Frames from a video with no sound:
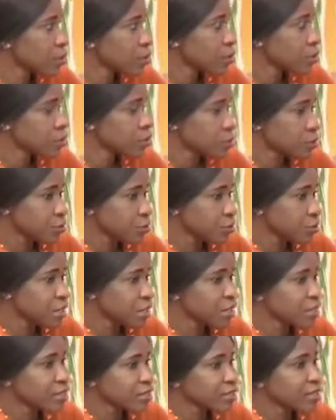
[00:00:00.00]
You
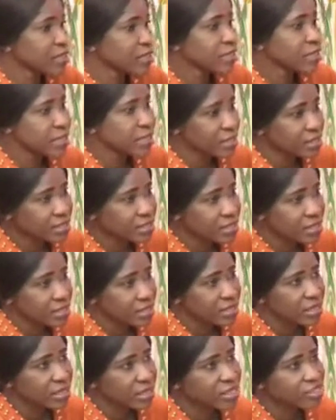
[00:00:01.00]
get it? That is
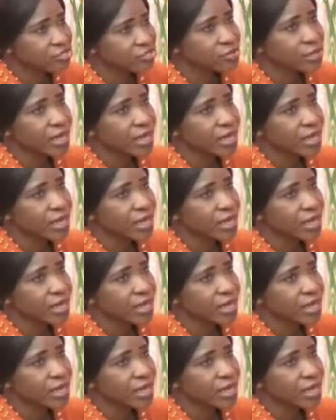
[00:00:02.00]
another issue.